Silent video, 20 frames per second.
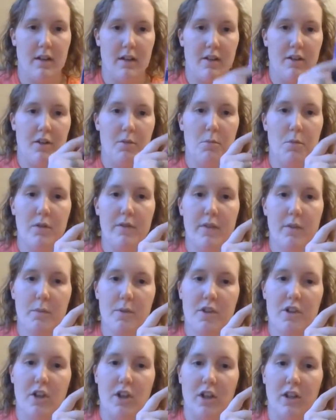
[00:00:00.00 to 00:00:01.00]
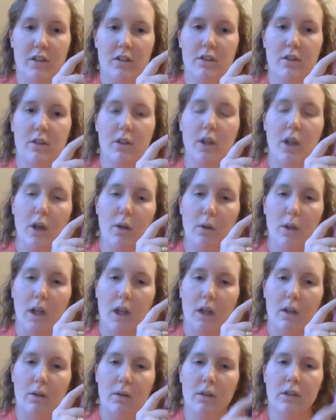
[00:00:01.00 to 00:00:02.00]
The movie was called
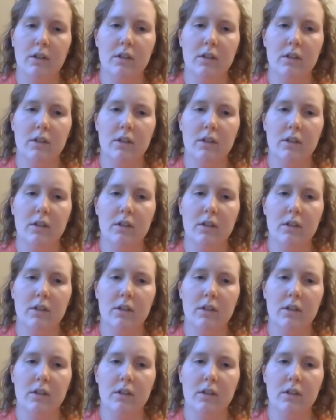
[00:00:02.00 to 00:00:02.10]
Coco.